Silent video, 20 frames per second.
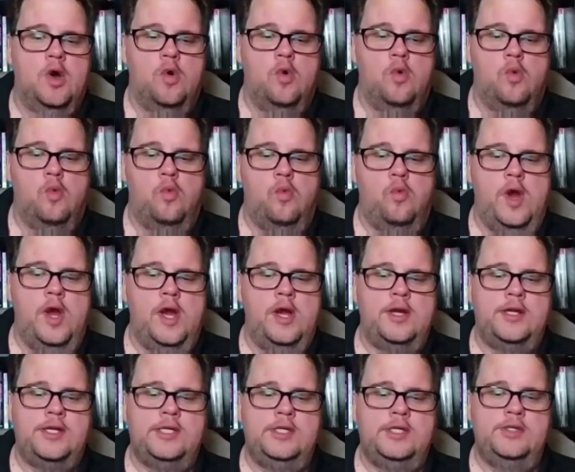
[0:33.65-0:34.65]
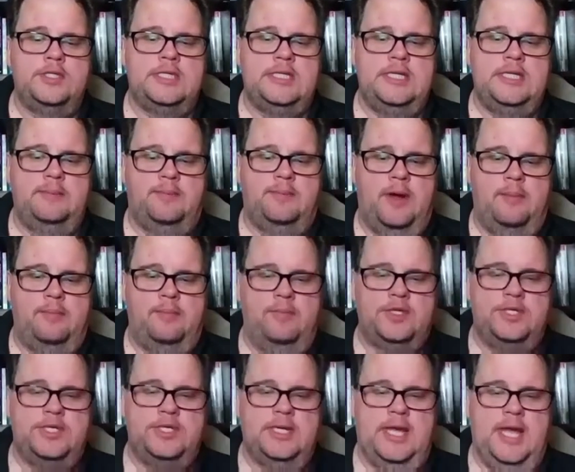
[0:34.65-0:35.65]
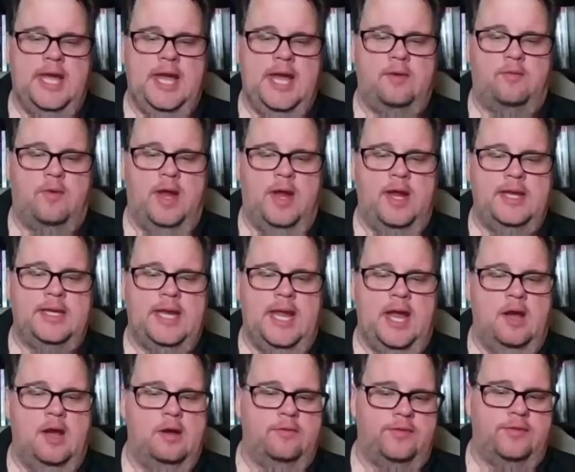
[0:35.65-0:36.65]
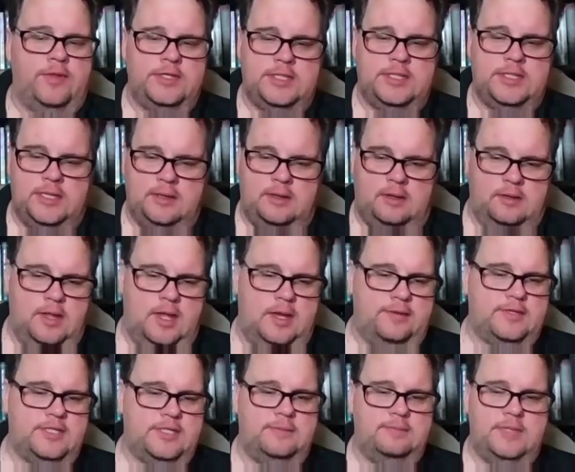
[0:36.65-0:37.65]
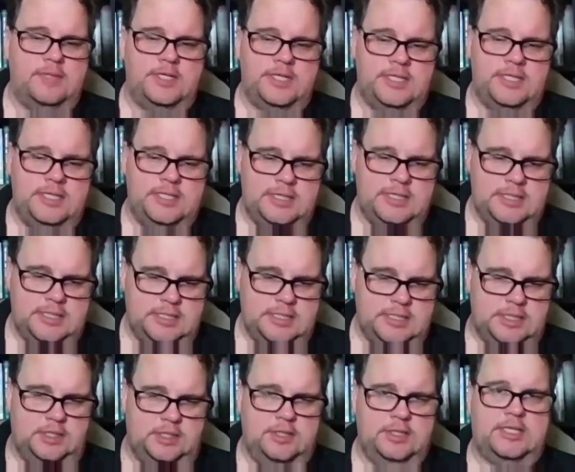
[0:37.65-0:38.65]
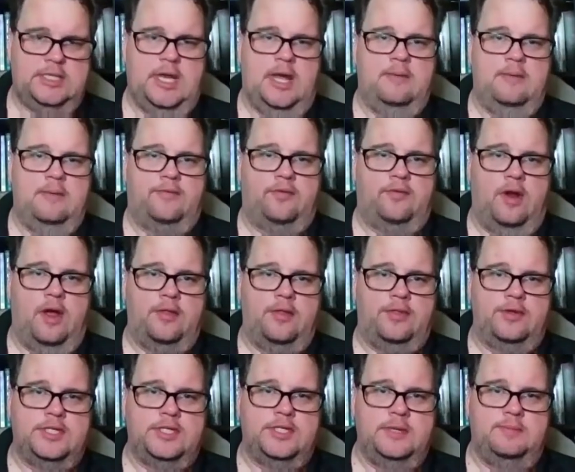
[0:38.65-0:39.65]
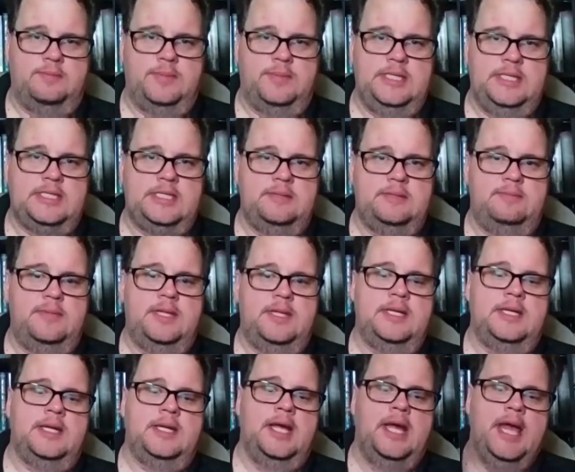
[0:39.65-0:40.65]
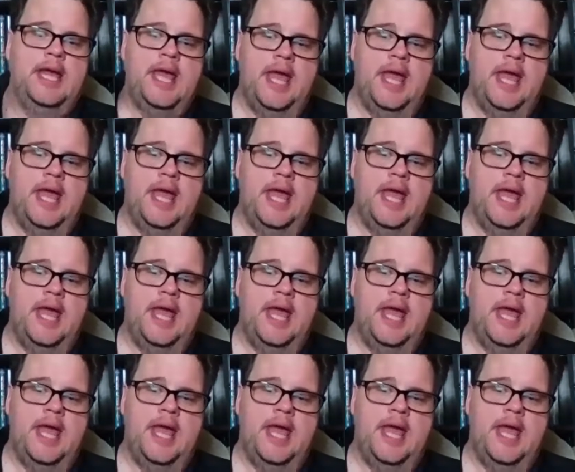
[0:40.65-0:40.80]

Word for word: Where do you see publishing at right now? If there's a glut of submissions, is this a good time for authors to be submitting?